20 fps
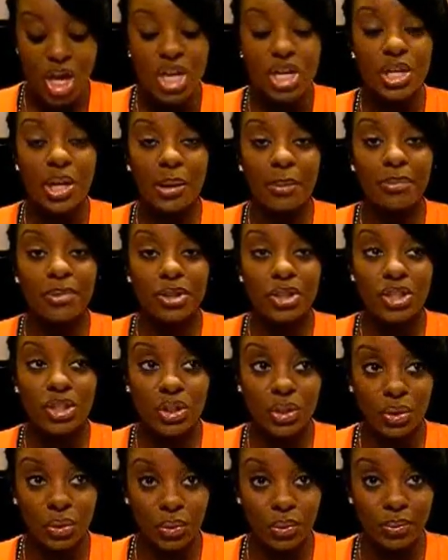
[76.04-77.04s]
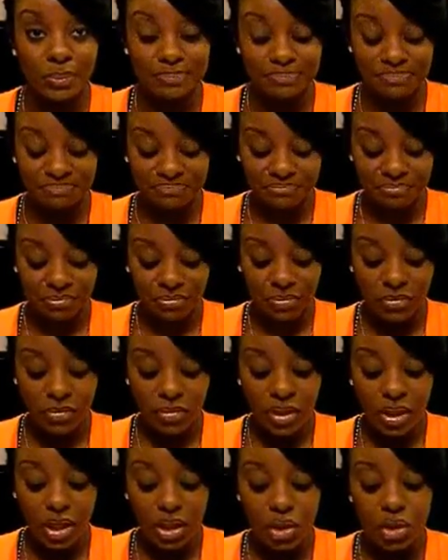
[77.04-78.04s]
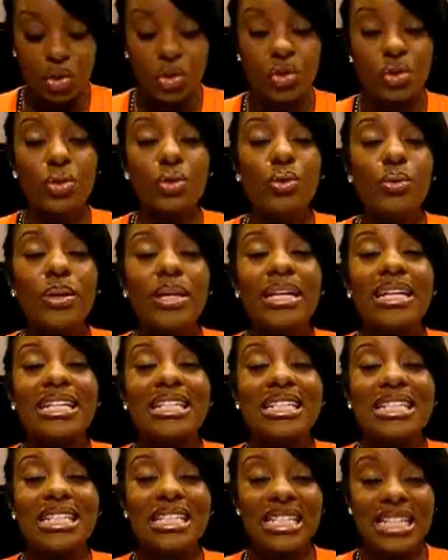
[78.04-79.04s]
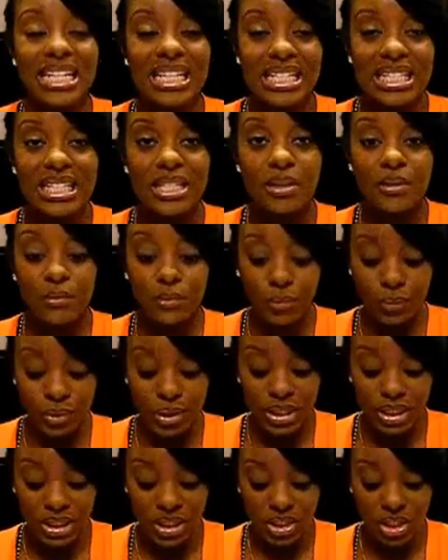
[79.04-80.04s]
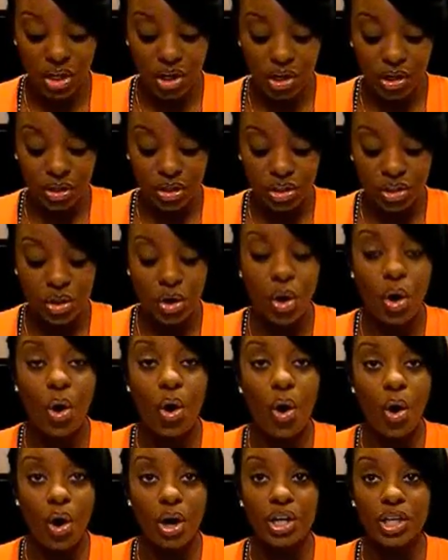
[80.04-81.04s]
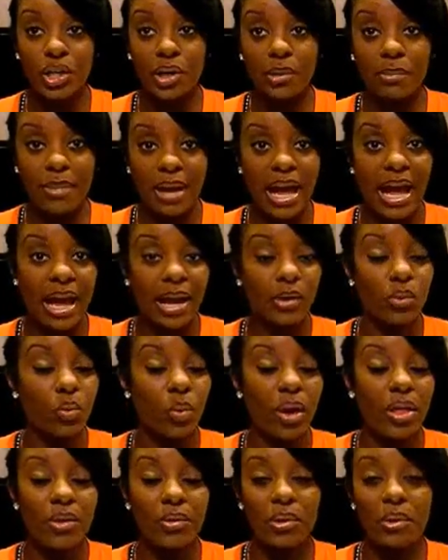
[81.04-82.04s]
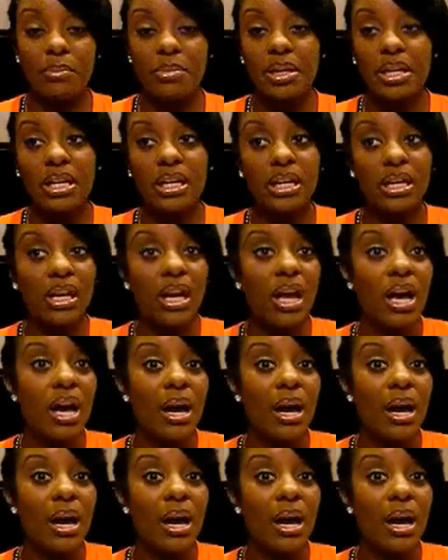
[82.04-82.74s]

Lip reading: Number two, do extensive research on your bag, whether it be